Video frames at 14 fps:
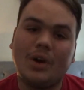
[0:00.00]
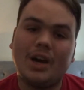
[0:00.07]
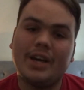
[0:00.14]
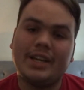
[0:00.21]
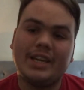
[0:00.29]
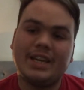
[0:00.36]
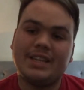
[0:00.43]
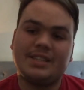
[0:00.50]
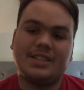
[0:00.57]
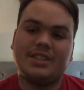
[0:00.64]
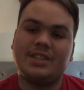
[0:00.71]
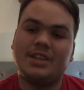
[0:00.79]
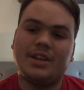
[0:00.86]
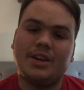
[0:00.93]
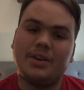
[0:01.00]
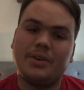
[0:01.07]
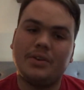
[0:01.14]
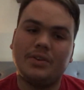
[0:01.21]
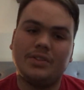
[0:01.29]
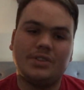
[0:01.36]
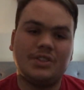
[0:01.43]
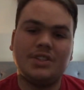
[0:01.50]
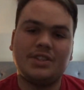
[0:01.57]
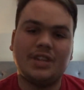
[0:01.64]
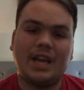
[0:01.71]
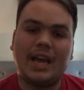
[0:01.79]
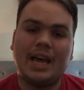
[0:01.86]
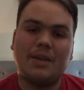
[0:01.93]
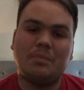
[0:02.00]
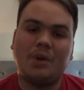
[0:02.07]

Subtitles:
I guess, you know, since I had